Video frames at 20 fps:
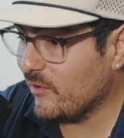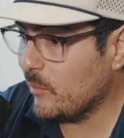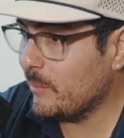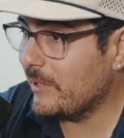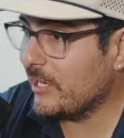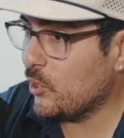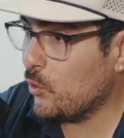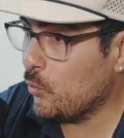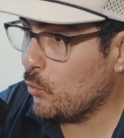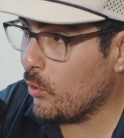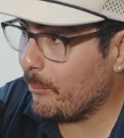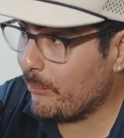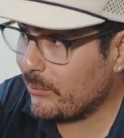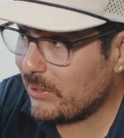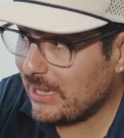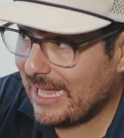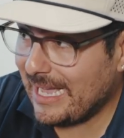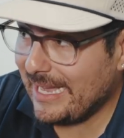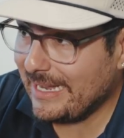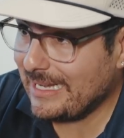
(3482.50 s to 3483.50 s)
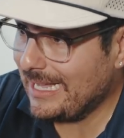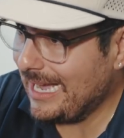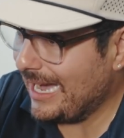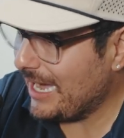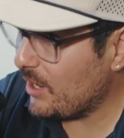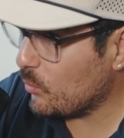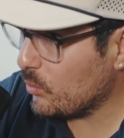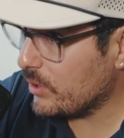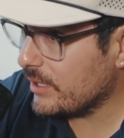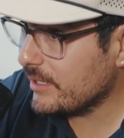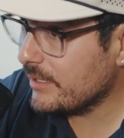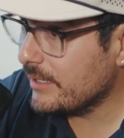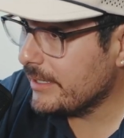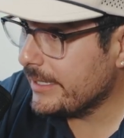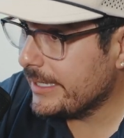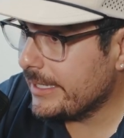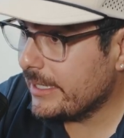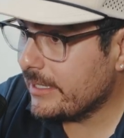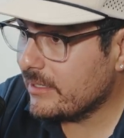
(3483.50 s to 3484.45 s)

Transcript: Everybody who applied got one.